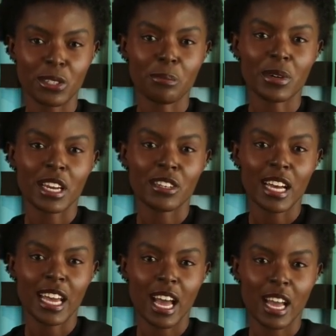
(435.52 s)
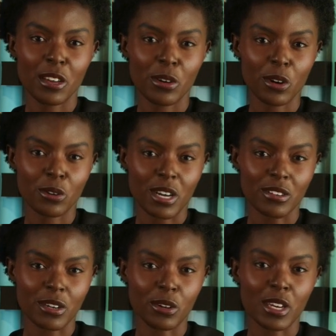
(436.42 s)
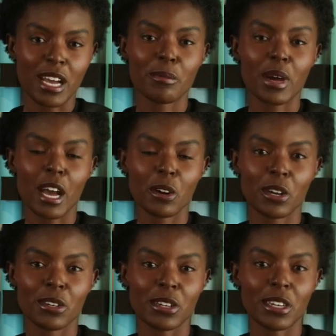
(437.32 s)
Because AI alone doesn't create power.